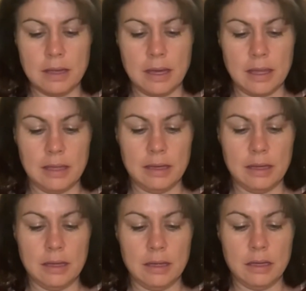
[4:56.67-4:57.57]
And
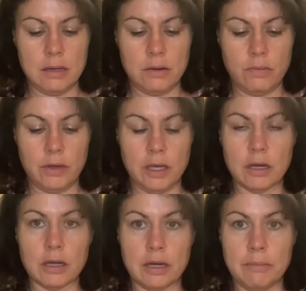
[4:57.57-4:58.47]
then we
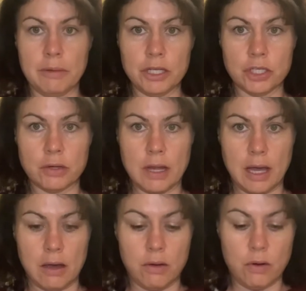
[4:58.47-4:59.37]
are gonna measure
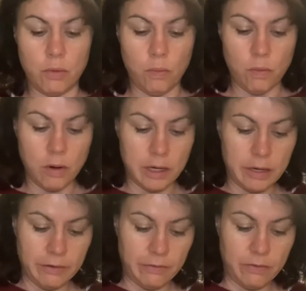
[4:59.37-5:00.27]
out
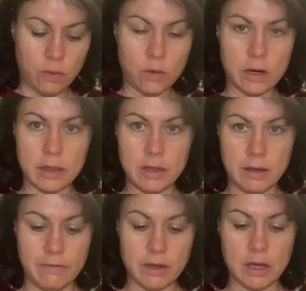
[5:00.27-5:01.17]
one fourth
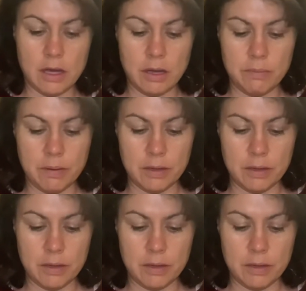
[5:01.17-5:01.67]
of a cup